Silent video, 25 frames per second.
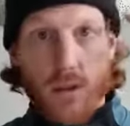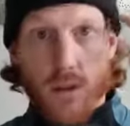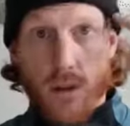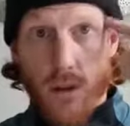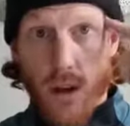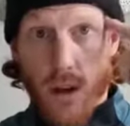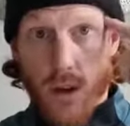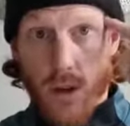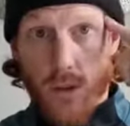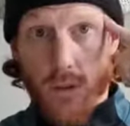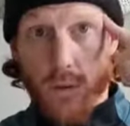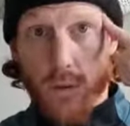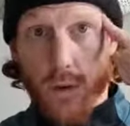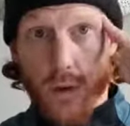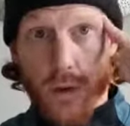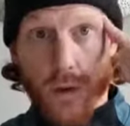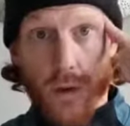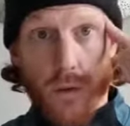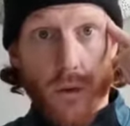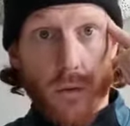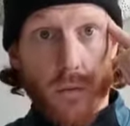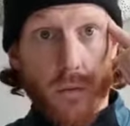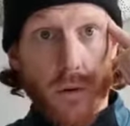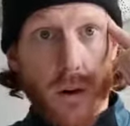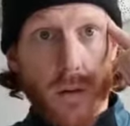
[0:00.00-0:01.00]
Touch wood,
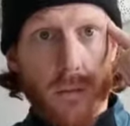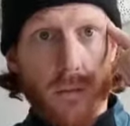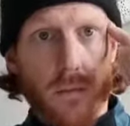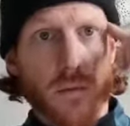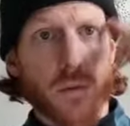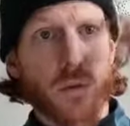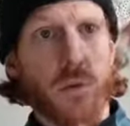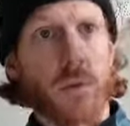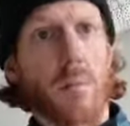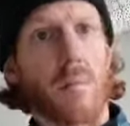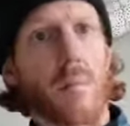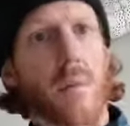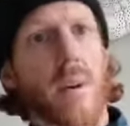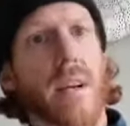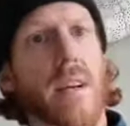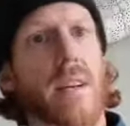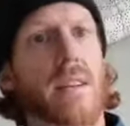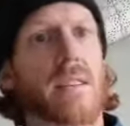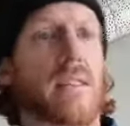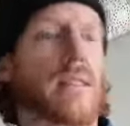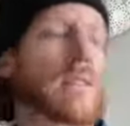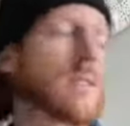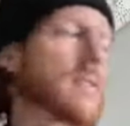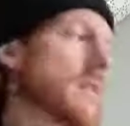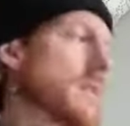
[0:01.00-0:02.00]
no problems with the brakes.
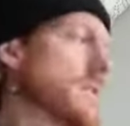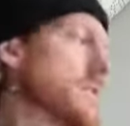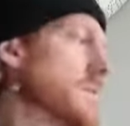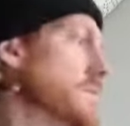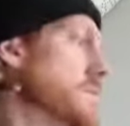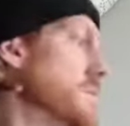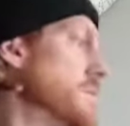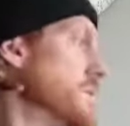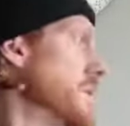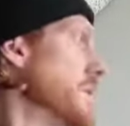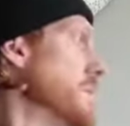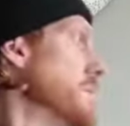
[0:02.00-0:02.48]
Just touch them